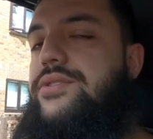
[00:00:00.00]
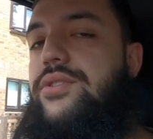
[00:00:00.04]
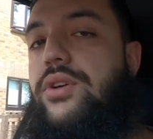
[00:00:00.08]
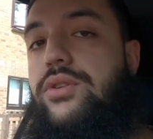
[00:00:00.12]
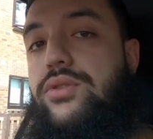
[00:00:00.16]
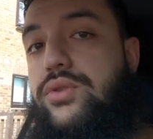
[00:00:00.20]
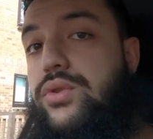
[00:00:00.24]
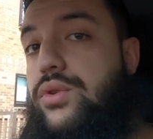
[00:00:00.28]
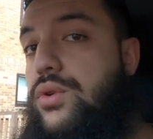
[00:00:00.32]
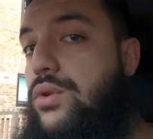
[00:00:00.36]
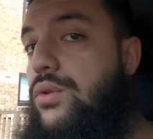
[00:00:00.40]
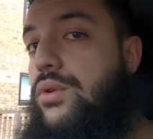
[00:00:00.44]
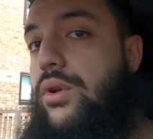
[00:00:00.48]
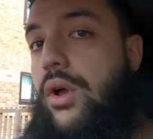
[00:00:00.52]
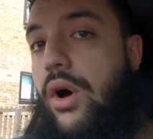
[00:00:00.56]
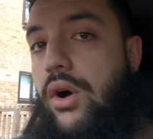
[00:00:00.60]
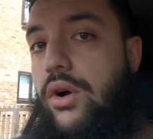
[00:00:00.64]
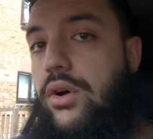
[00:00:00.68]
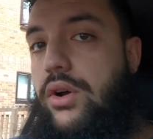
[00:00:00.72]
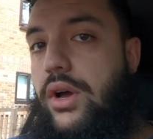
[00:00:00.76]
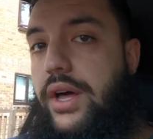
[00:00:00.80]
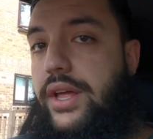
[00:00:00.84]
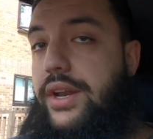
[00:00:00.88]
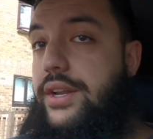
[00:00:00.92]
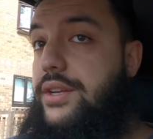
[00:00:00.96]
It's not too
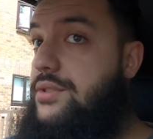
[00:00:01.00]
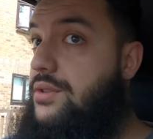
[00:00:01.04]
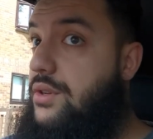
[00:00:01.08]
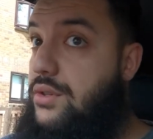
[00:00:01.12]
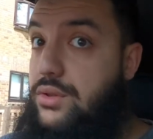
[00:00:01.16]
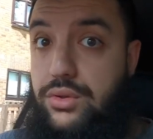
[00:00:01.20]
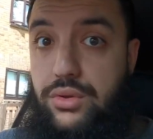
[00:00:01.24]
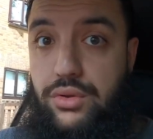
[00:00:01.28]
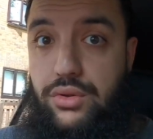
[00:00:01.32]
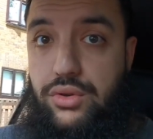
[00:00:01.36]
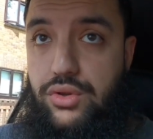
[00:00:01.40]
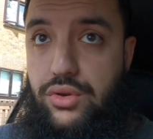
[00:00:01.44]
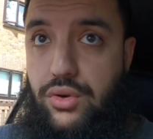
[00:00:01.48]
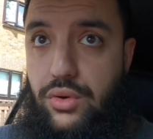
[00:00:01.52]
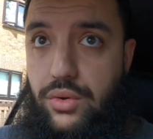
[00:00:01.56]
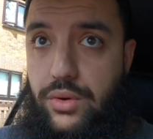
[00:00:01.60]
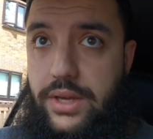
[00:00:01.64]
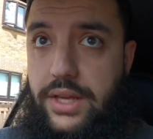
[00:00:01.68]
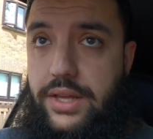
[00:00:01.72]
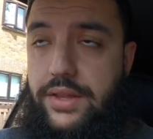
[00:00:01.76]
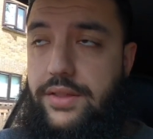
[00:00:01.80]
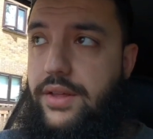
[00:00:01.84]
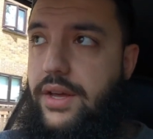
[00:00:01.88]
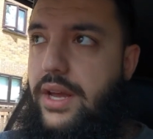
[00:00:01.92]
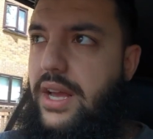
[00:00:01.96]
long and it's not too
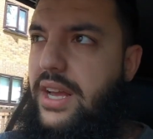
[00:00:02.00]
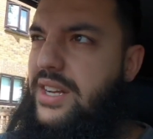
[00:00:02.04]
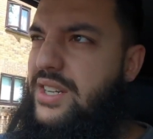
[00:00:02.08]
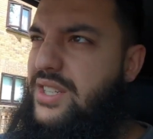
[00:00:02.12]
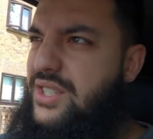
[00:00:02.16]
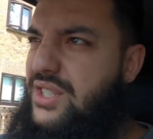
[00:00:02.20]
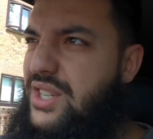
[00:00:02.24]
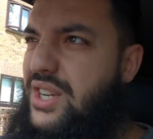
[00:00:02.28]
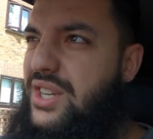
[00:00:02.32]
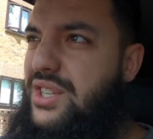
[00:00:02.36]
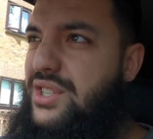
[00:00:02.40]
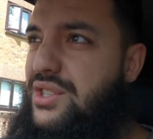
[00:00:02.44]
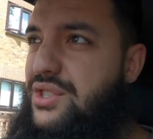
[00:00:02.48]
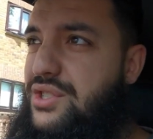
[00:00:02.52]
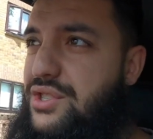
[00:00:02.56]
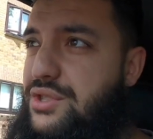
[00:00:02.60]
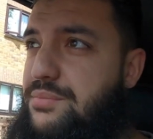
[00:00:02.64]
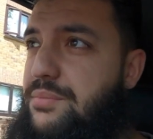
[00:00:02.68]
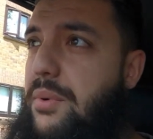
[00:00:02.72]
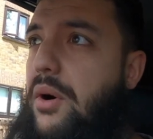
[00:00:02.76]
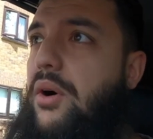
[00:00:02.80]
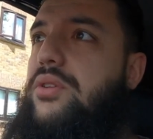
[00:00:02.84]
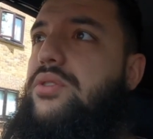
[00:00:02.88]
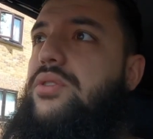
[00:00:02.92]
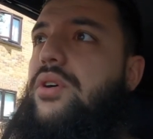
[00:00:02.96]
short either. It's
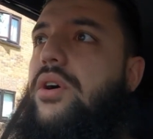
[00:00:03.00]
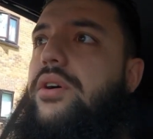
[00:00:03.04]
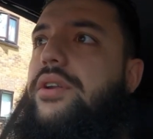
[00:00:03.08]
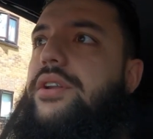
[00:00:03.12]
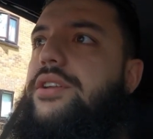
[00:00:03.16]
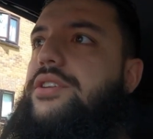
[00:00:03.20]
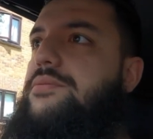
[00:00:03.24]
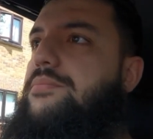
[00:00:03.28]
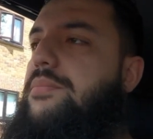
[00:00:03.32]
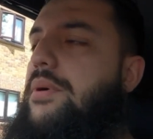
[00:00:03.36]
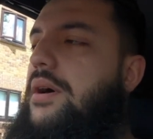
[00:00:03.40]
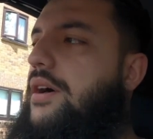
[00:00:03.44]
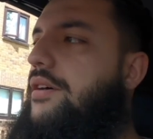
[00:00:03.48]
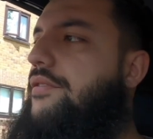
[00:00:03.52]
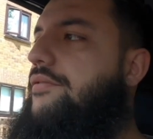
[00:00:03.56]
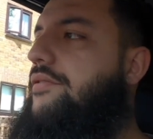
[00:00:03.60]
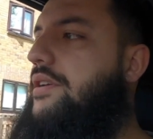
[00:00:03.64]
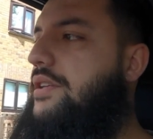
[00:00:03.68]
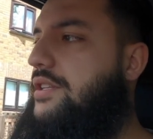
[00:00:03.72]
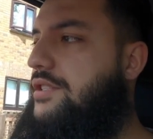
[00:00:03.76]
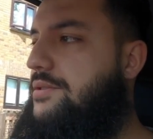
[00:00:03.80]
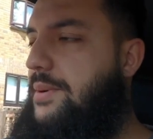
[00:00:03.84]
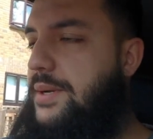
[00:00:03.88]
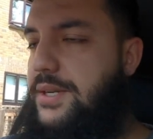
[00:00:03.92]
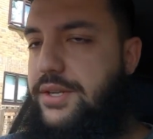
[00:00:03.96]
just spot on. It's
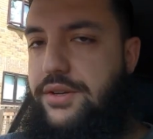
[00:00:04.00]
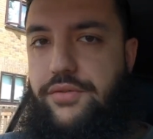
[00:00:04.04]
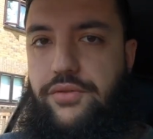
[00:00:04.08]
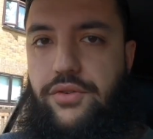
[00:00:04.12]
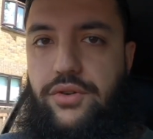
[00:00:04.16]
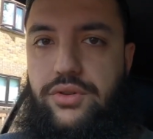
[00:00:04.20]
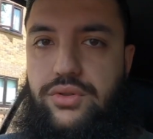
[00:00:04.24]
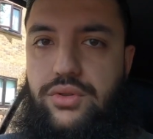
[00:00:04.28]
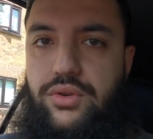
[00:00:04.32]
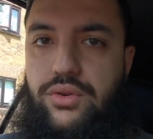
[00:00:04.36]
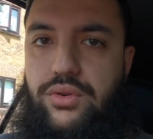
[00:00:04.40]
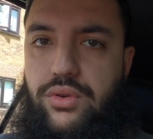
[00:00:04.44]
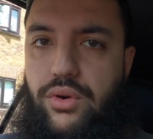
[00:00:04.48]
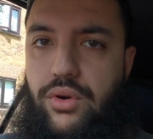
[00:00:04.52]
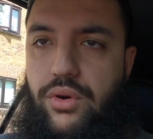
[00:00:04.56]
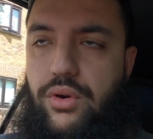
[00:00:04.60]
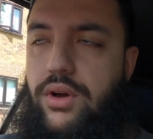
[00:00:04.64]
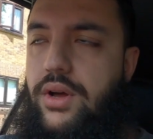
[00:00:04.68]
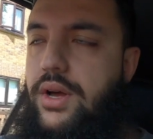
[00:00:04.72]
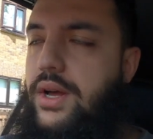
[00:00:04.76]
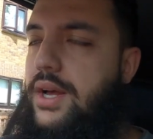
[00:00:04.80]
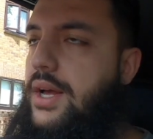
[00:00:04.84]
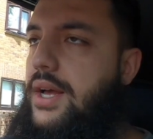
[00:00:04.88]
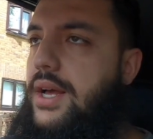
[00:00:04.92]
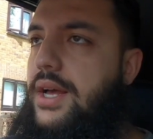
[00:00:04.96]
perfect, especially for a
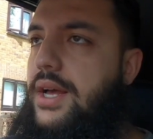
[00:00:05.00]
two-door.